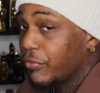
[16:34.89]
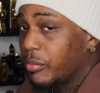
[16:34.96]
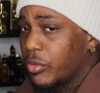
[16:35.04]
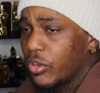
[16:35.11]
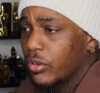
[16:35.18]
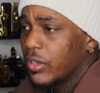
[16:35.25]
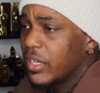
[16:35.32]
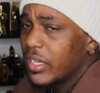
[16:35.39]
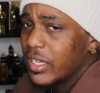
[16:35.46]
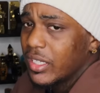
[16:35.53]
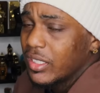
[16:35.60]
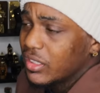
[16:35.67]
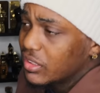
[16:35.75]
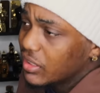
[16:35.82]
from her.
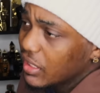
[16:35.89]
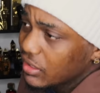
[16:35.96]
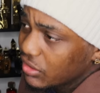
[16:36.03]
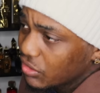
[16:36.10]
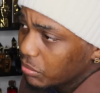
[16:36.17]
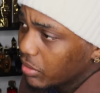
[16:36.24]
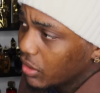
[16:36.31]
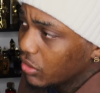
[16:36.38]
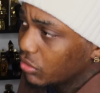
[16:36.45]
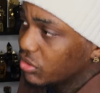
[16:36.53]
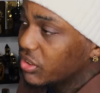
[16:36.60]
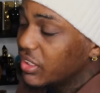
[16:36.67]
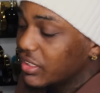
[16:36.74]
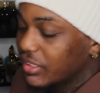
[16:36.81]
Sex in a Bottle.
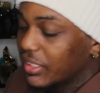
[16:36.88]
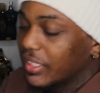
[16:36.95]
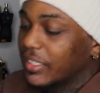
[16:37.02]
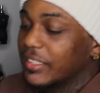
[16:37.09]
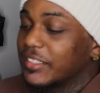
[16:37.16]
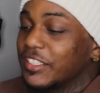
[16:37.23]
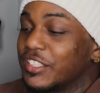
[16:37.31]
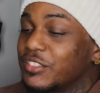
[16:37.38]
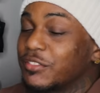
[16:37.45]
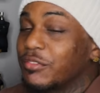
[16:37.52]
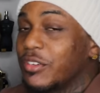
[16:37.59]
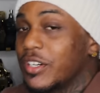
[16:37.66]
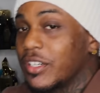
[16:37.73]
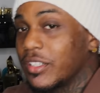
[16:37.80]
She said this
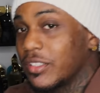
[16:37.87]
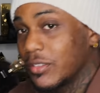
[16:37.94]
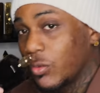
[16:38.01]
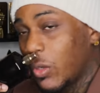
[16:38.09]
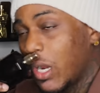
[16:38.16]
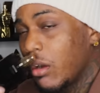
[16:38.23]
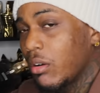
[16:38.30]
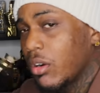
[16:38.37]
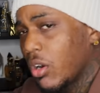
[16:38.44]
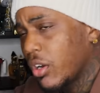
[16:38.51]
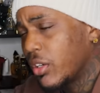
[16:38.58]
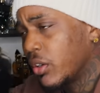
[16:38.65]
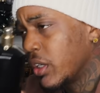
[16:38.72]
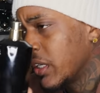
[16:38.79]
fragrance, Wild
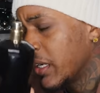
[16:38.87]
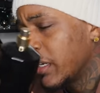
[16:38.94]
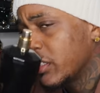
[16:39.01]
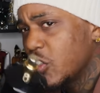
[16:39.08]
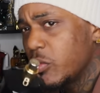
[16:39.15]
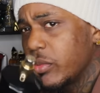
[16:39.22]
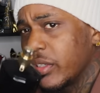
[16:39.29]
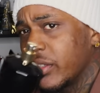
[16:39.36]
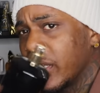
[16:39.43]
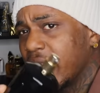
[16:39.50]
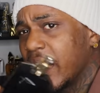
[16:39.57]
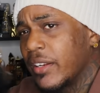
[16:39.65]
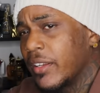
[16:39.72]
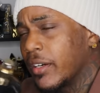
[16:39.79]
Card, excuse me,
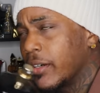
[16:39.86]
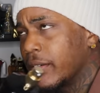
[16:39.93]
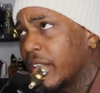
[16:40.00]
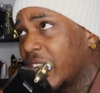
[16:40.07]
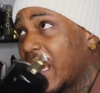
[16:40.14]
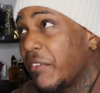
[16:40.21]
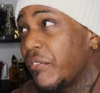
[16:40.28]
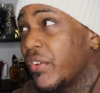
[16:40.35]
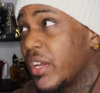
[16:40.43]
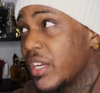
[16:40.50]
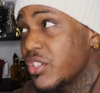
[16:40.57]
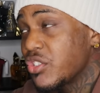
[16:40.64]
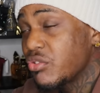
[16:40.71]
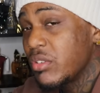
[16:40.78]
the
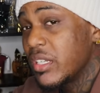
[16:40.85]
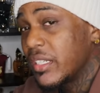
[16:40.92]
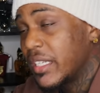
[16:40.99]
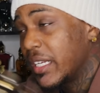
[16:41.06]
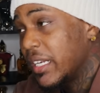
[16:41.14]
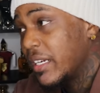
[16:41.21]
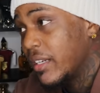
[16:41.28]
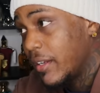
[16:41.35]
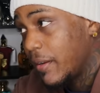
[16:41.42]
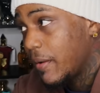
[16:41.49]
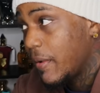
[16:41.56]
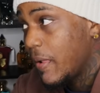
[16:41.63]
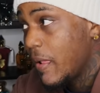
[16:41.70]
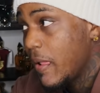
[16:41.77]
Lafayette Street
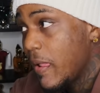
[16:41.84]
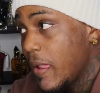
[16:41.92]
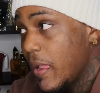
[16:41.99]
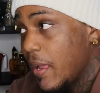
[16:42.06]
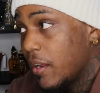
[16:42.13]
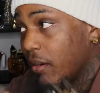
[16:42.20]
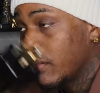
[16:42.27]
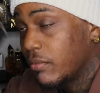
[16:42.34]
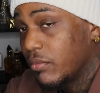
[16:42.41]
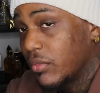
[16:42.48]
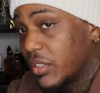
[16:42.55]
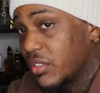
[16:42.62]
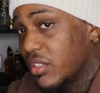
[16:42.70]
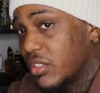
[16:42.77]
DNA.
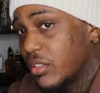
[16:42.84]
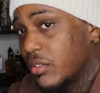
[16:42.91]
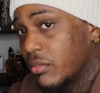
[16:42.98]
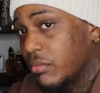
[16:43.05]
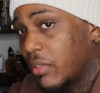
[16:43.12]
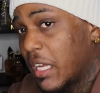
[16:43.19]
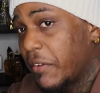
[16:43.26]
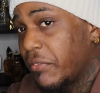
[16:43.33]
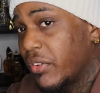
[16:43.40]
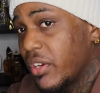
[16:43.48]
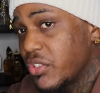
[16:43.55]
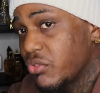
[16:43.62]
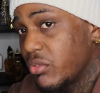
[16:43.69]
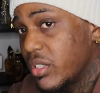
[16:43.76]
This is
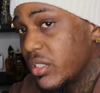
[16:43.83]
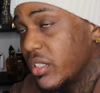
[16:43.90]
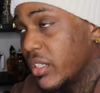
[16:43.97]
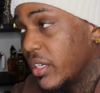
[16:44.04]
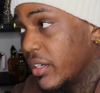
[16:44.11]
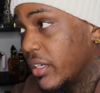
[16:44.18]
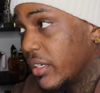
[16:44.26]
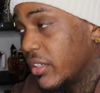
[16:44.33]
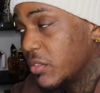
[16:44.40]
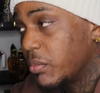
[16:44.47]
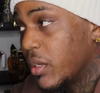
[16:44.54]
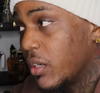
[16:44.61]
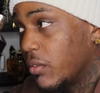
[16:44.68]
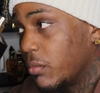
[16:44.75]
Lafayette Street's DNA in this
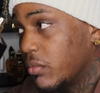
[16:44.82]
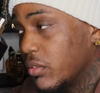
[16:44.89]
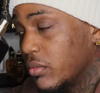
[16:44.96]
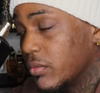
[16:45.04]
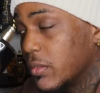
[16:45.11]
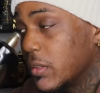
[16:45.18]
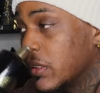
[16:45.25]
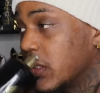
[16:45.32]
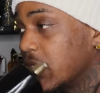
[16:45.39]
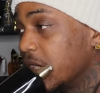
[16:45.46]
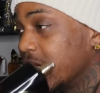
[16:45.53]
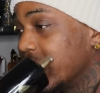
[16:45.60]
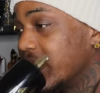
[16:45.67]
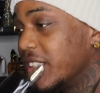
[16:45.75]
bottle.
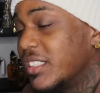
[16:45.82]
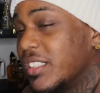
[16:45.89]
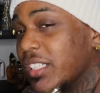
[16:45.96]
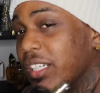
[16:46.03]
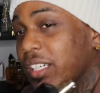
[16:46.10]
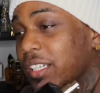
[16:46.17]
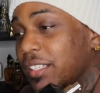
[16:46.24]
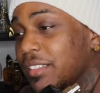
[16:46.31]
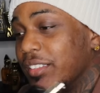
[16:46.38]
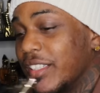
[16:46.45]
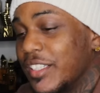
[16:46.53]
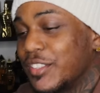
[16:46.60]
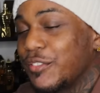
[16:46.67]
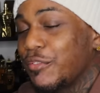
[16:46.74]
She said
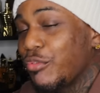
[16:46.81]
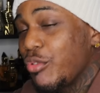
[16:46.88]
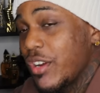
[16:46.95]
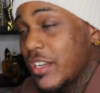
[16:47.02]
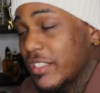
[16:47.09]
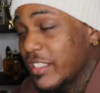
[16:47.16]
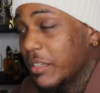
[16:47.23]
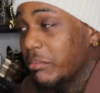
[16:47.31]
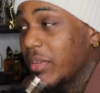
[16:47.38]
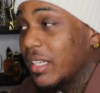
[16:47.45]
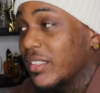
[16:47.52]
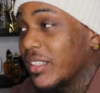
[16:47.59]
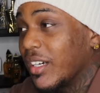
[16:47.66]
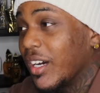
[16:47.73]
this fragrance can
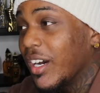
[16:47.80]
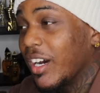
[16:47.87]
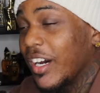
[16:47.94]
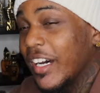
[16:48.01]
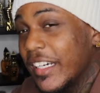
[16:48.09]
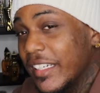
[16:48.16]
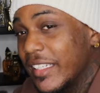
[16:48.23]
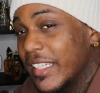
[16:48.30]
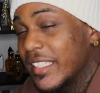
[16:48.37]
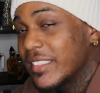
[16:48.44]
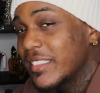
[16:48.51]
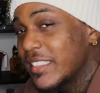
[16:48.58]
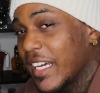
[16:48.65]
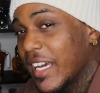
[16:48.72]
make the
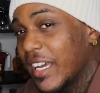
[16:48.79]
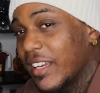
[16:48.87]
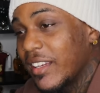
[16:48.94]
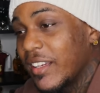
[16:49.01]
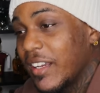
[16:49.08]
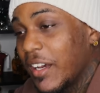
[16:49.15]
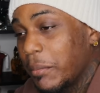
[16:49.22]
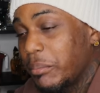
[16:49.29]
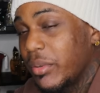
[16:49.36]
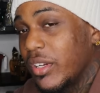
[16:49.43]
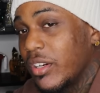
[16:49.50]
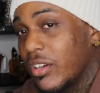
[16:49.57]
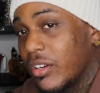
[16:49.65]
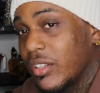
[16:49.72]
ugliest guy
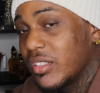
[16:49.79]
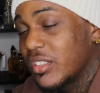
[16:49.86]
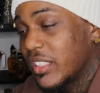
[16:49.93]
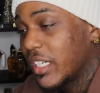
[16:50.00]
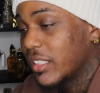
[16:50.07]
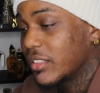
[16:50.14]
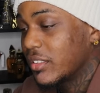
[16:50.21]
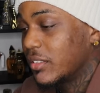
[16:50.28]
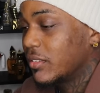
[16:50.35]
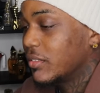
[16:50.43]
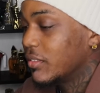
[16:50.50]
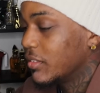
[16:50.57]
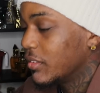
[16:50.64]
appear sexy.